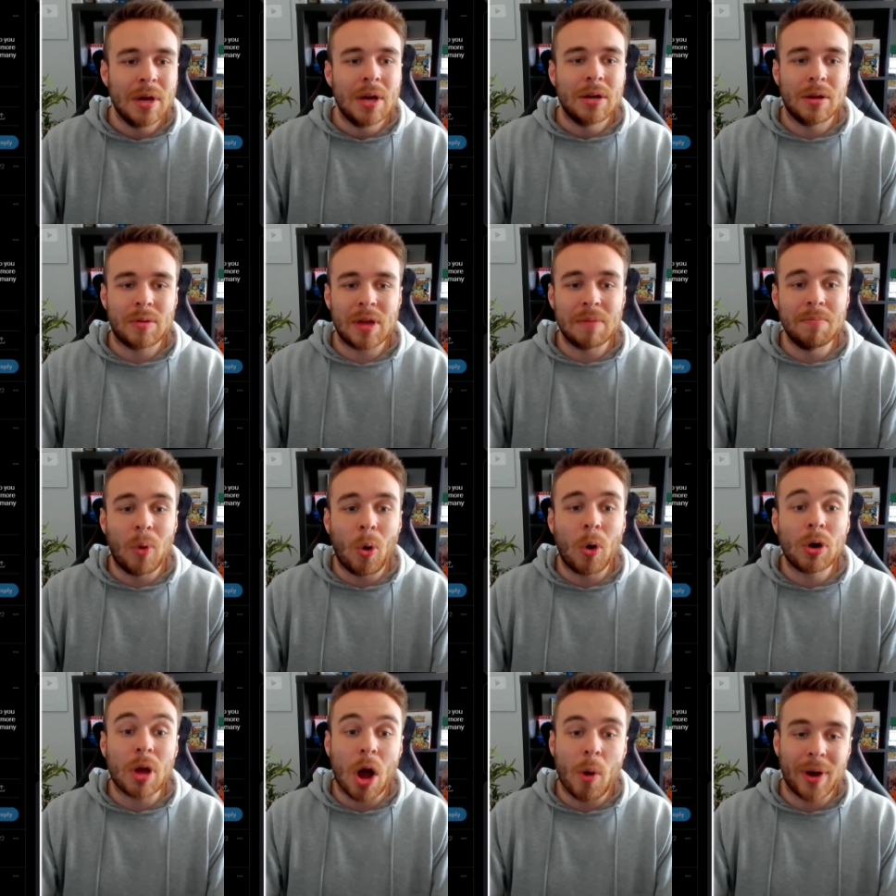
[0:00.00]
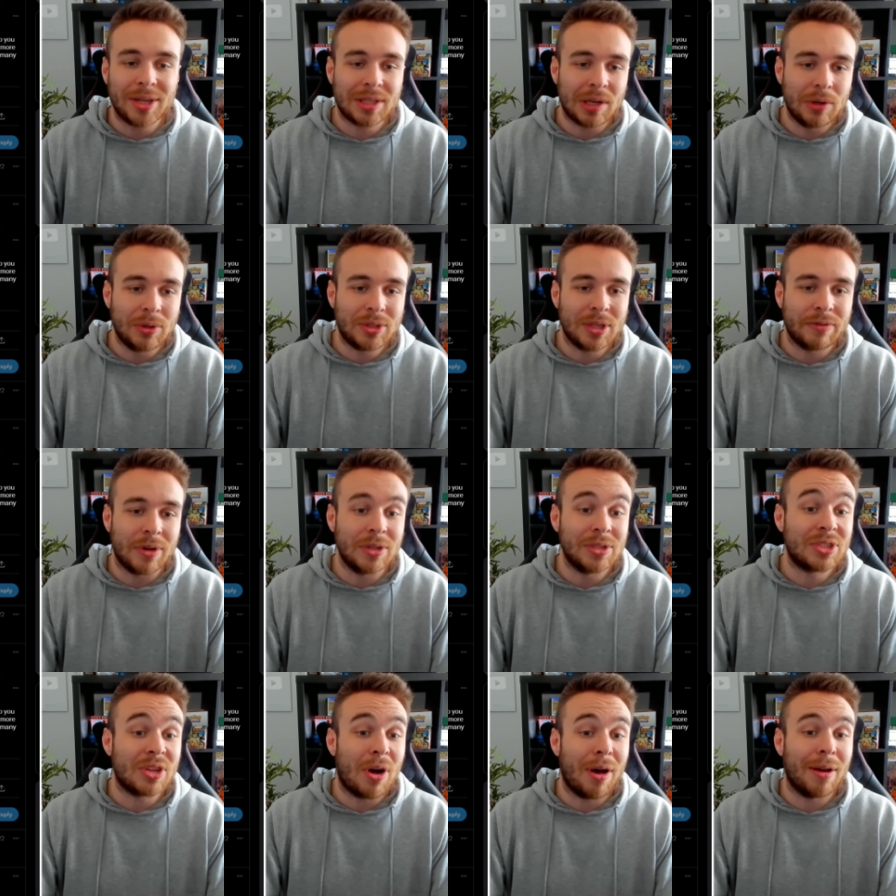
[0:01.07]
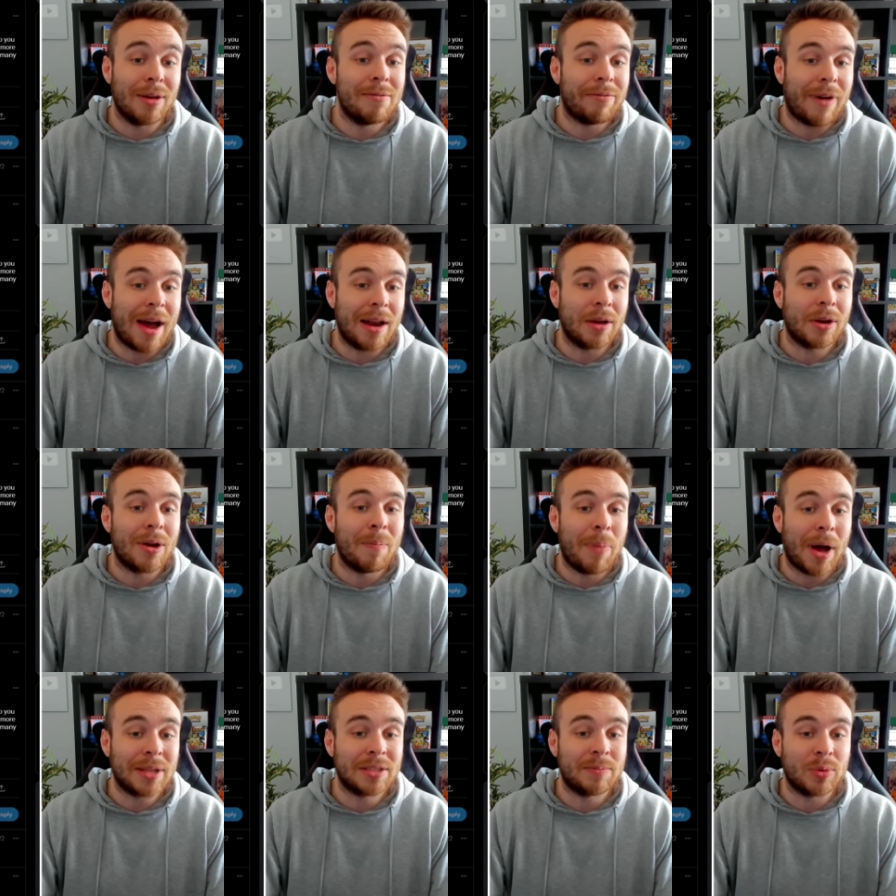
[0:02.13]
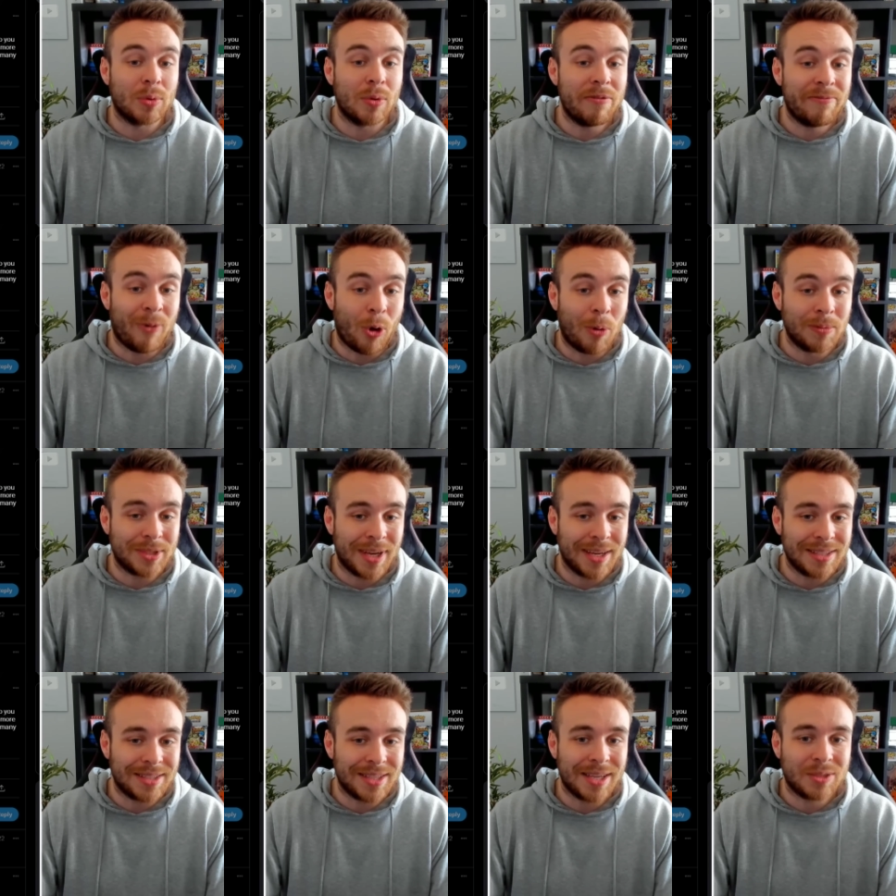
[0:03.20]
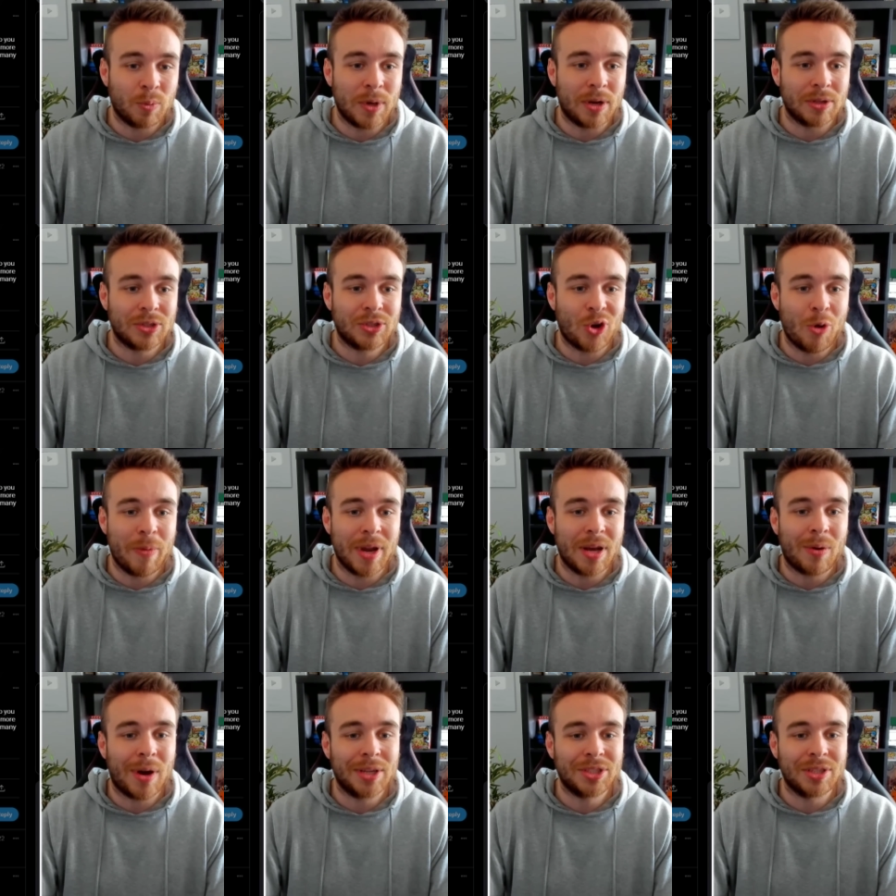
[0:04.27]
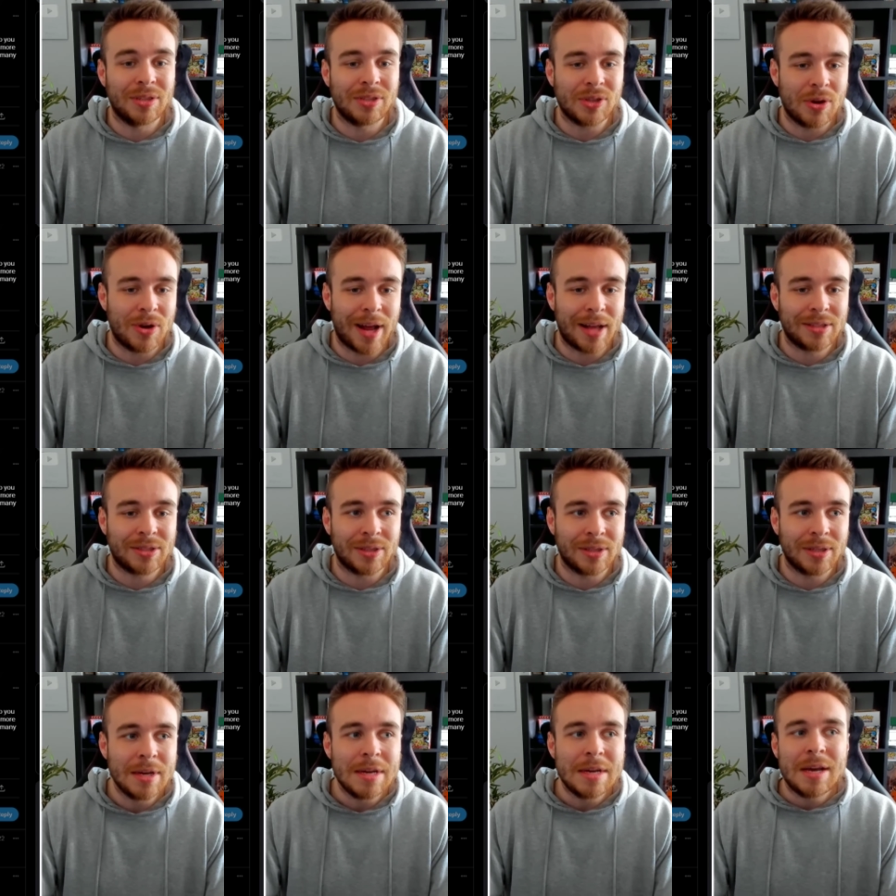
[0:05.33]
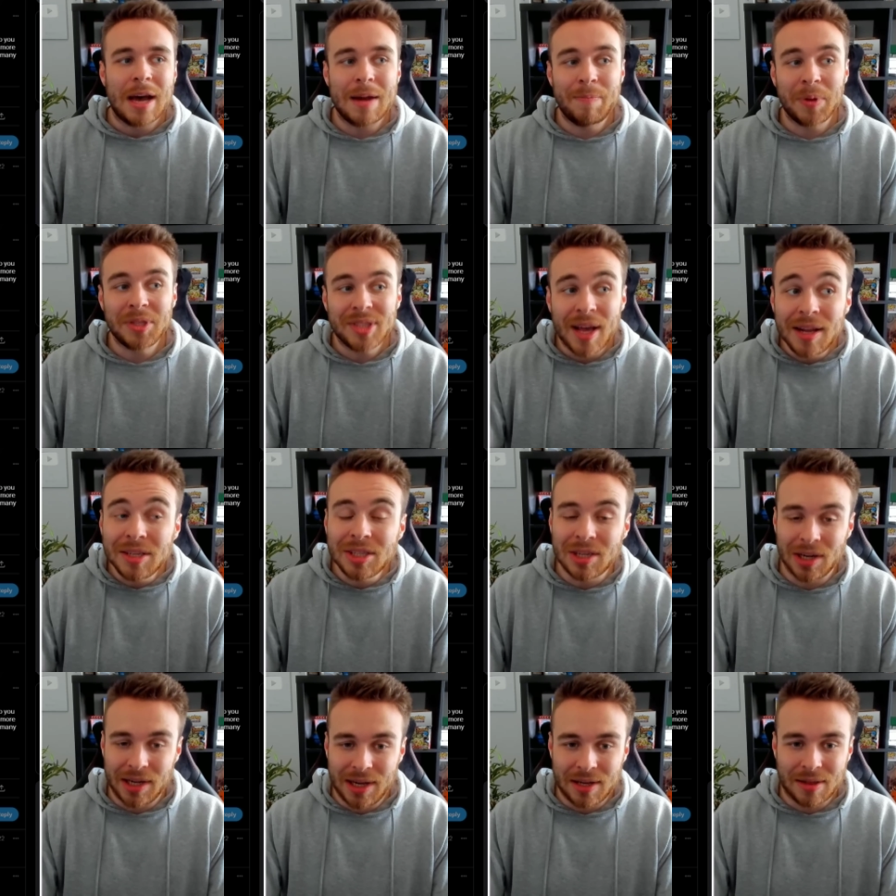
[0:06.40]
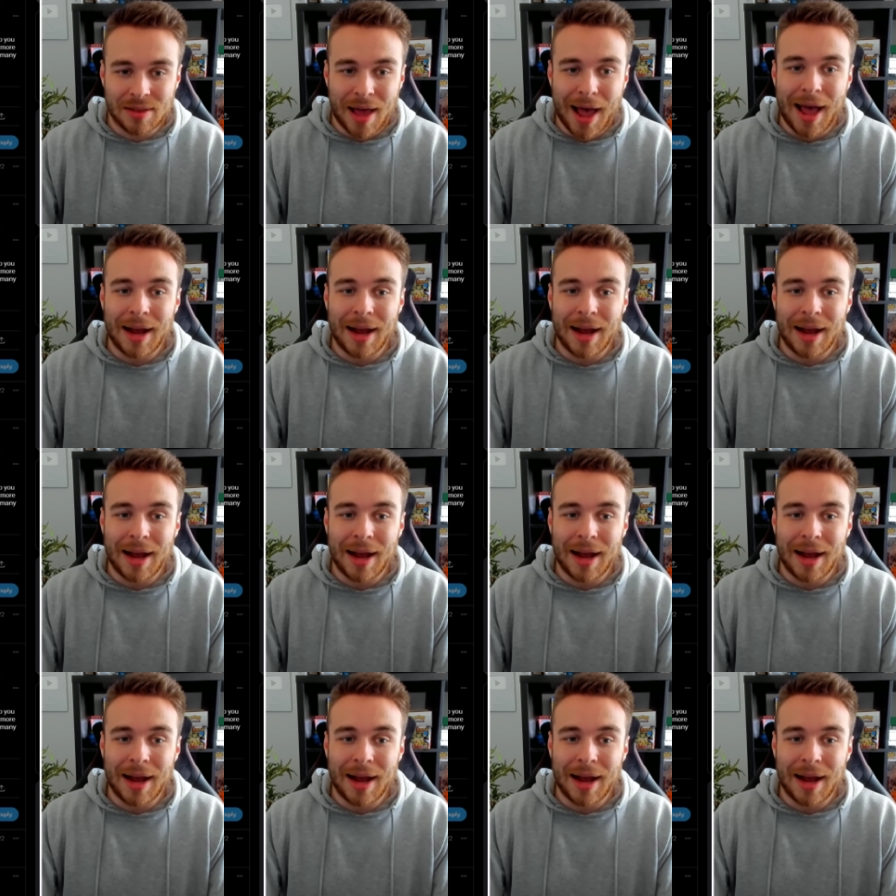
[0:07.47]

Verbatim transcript: Do you think more Go exclusive and Scarlet and Violet compatible forms exist? We got so many questions unanswered. And potentially that